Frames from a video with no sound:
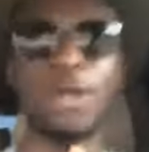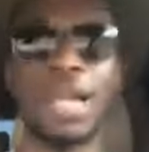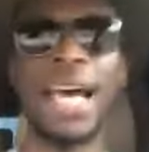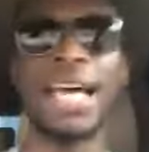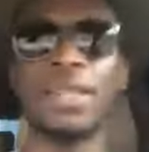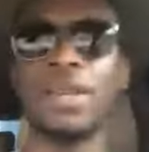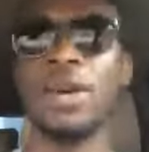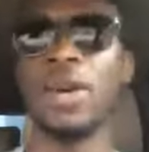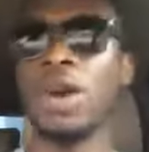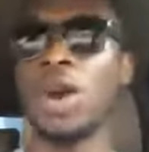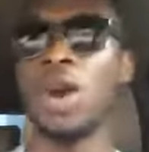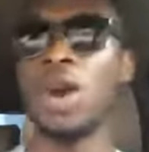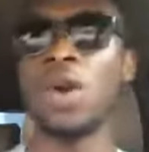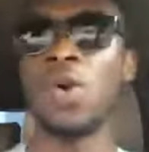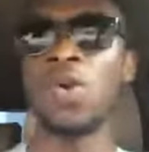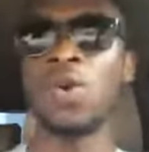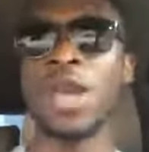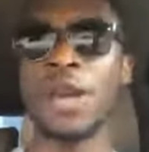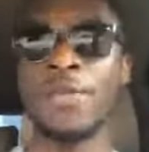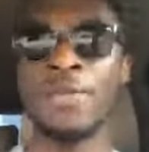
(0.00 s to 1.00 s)
ladder,
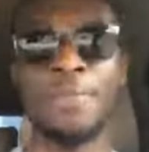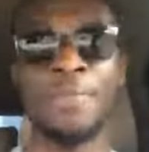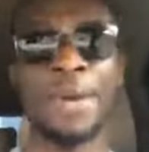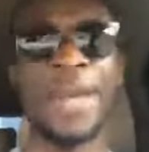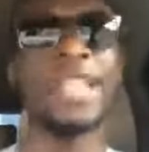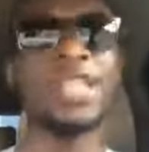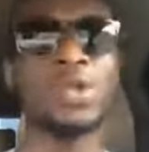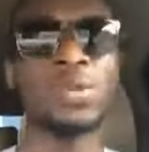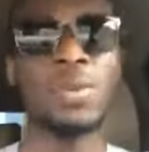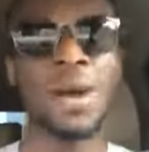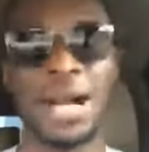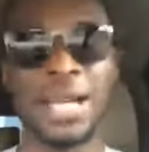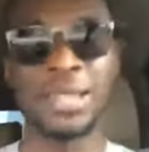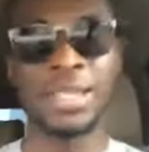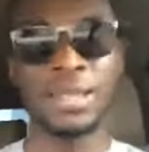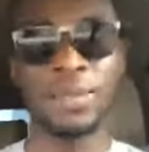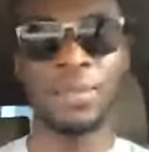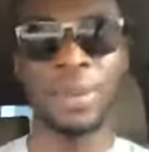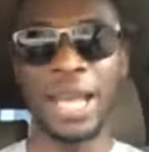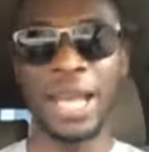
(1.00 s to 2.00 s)
we have
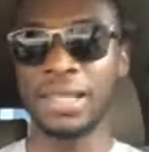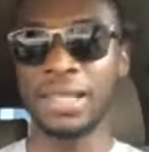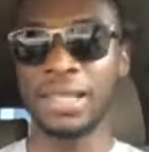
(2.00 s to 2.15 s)
benchmarks in place.